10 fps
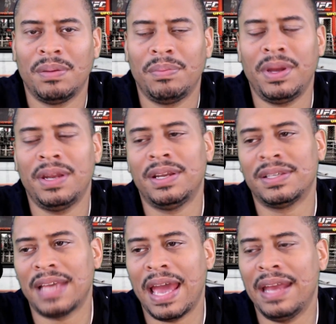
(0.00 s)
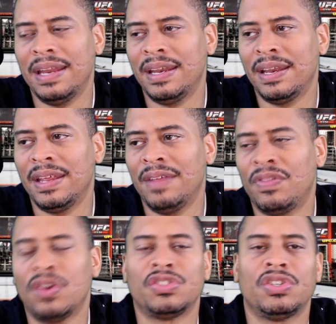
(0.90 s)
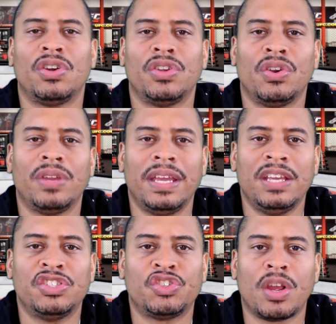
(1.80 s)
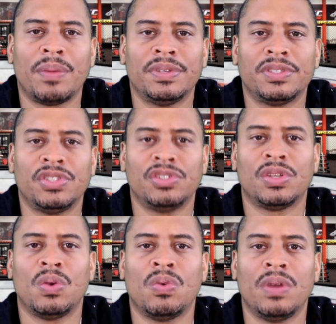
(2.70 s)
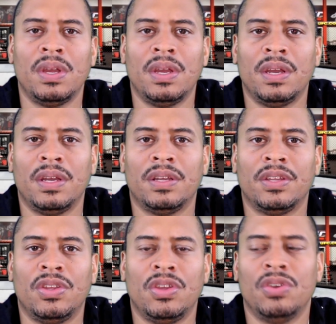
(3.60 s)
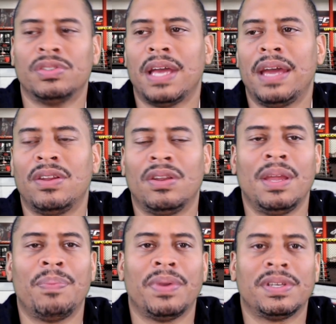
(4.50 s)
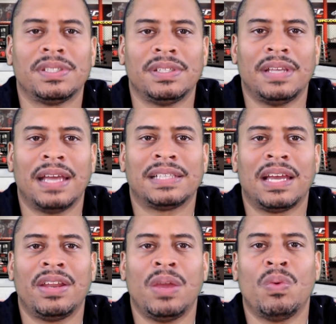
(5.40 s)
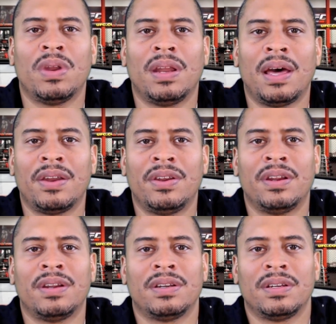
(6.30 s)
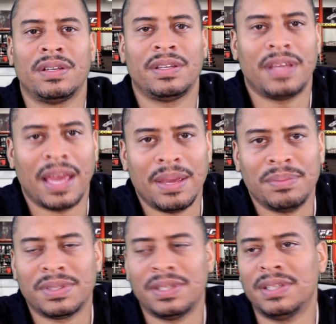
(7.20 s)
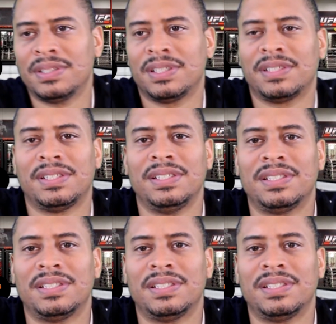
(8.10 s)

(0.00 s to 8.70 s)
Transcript: But it does add in. If those you don't know, the East Germans used to use that in the Olympics and that's how they won a lot of their games in the 60s,